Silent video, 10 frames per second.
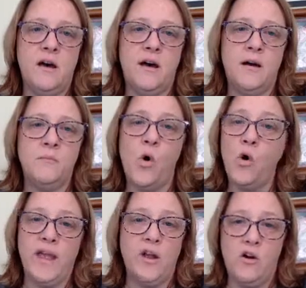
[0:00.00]

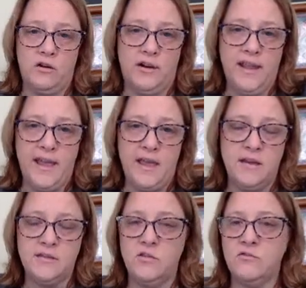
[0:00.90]
won't get called on again
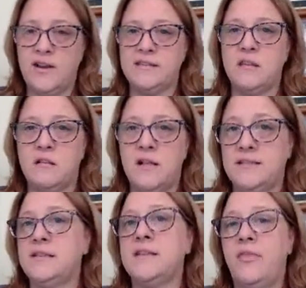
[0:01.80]
until the rest of the
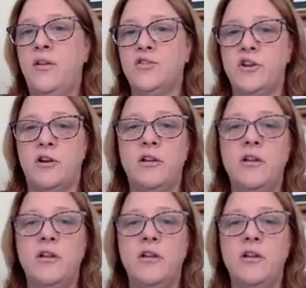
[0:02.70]
class has had their turn.